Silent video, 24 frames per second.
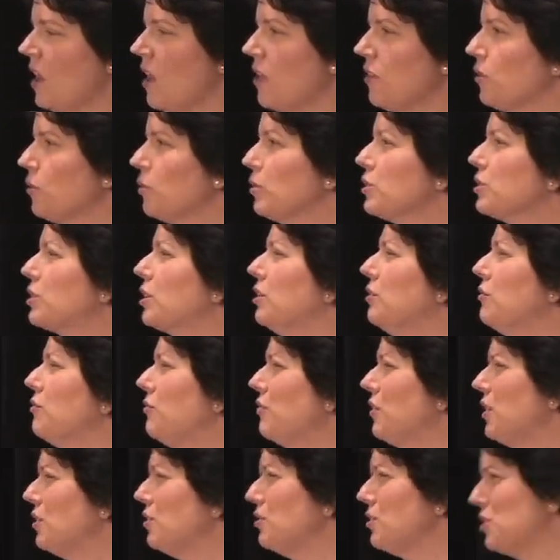There was
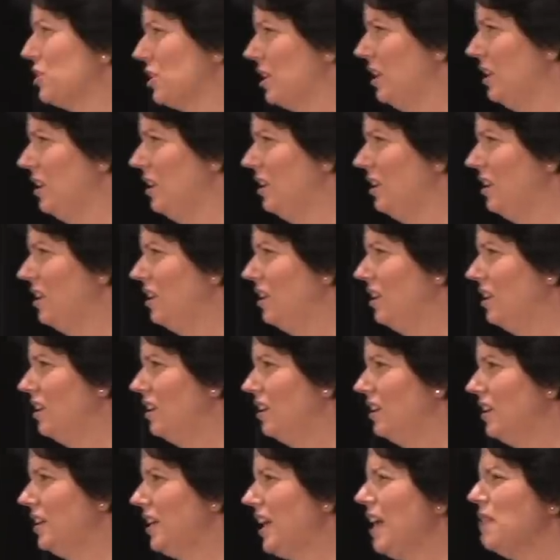confusion
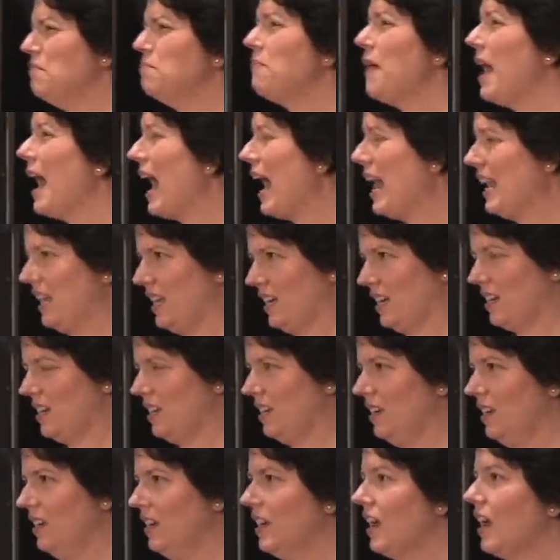and
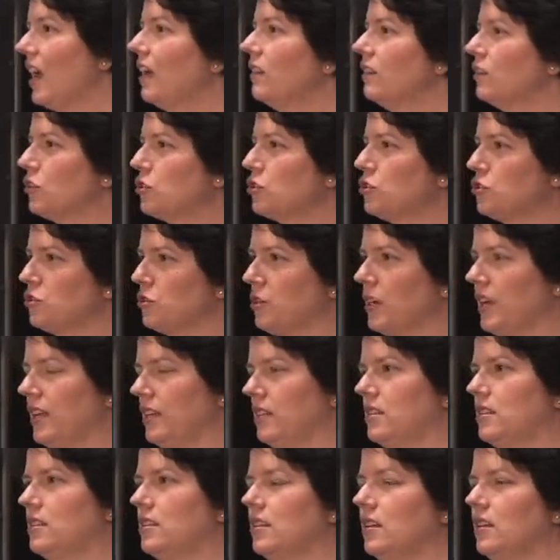panic in the
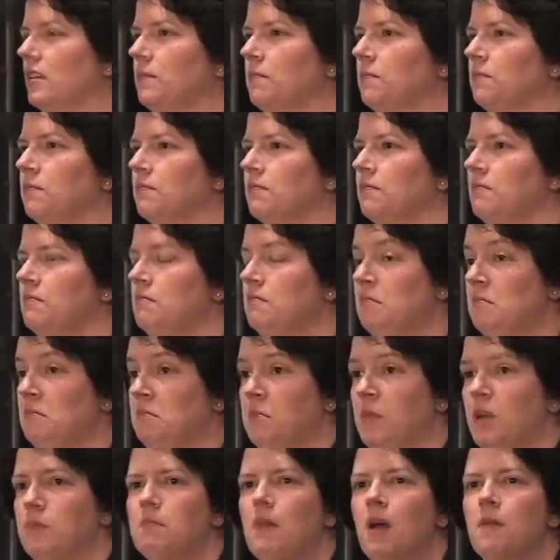streets,
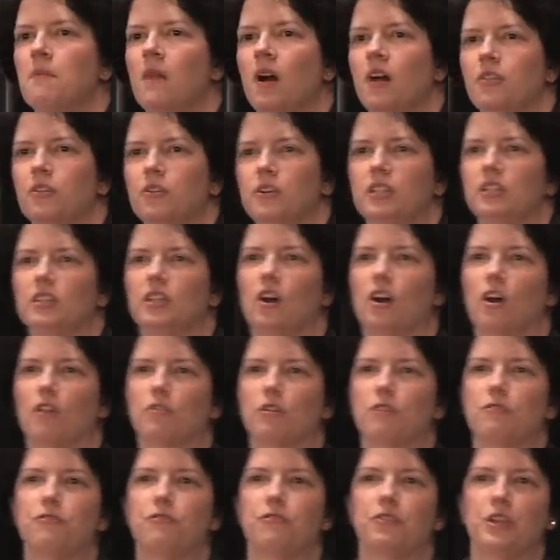but my mother-in-law
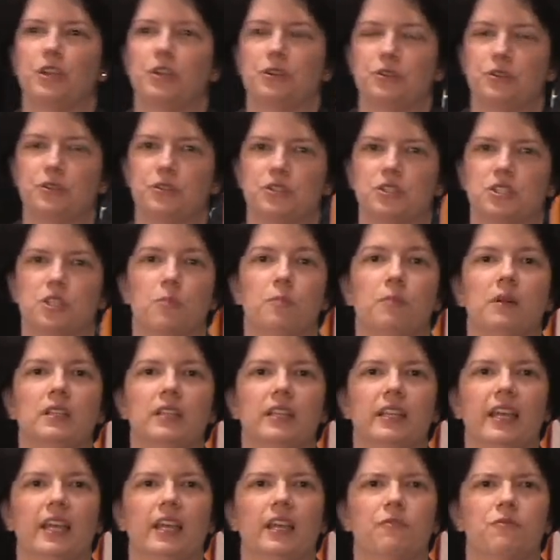refused to
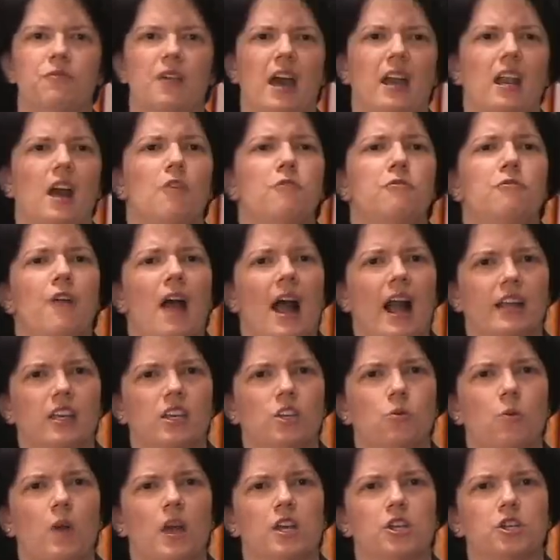believe that
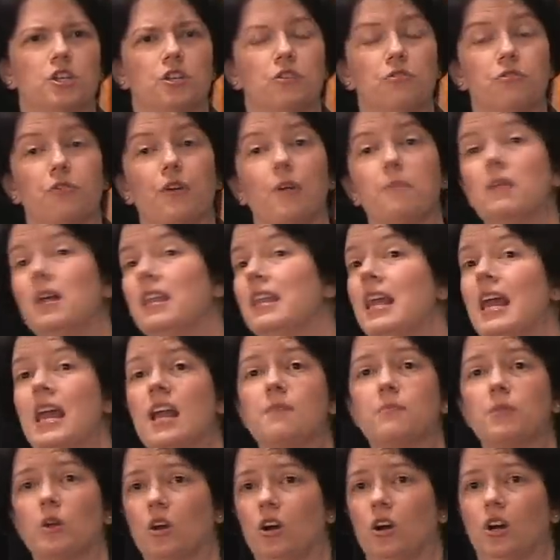evacuation from the
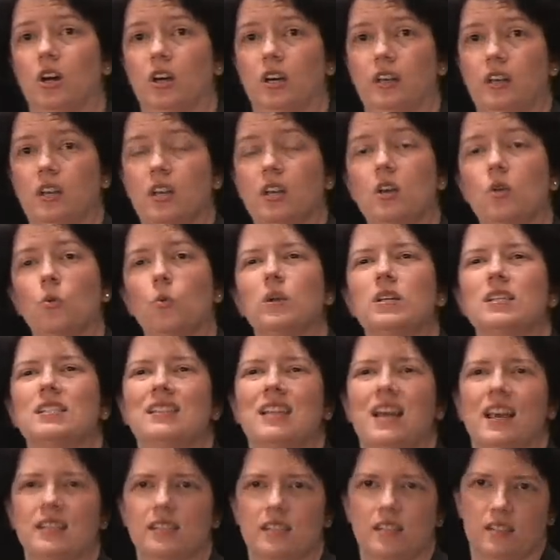neighborhood was
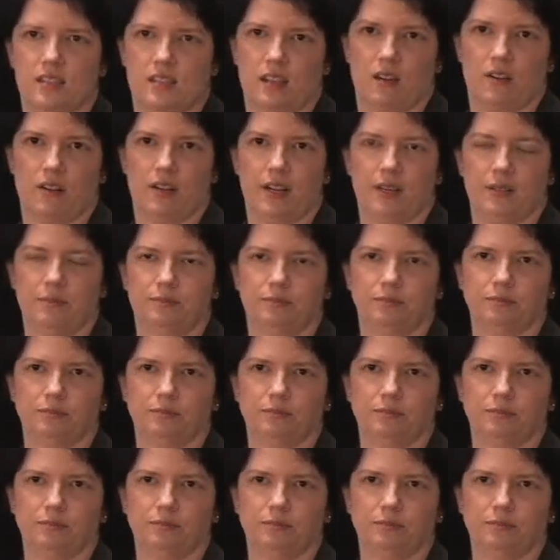necessary.